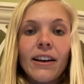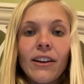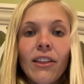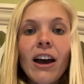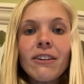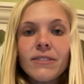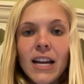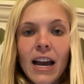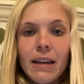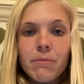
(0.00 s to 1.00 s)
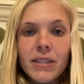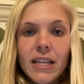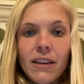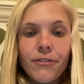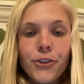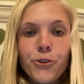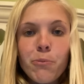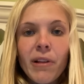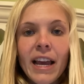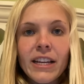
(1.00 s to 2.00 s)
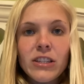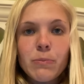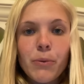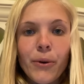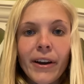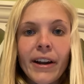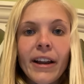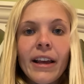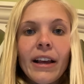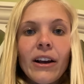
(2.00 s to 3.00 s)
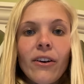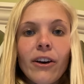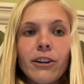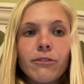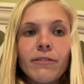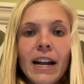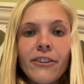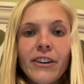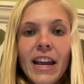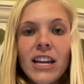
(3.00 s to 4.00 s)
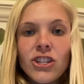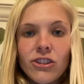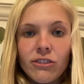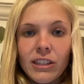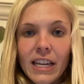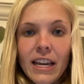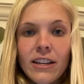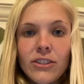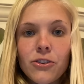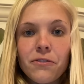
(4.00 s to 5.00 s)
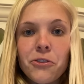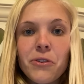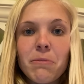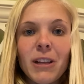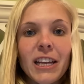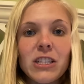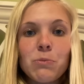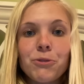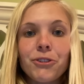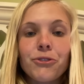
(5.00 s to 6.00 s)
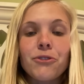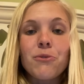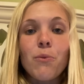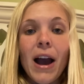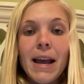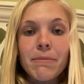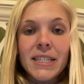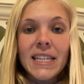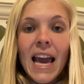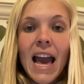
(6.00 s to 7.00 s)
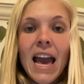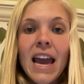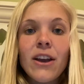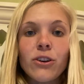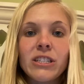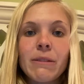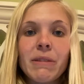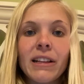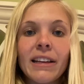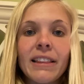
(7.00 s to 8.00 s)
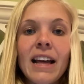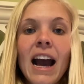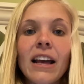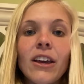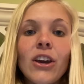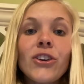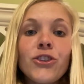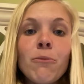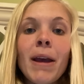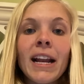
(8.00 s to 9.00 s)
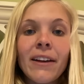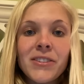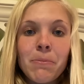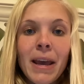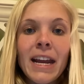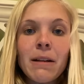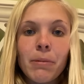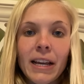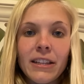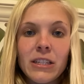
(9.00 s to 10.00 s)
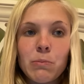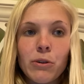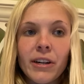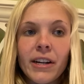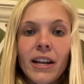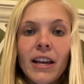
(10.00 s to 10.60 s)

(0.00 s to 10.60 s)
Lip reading: A lot of times, if you play a sport on a recreational league, so if you would play a sport through the YMCA or something like that, you might have to pay to play the sport.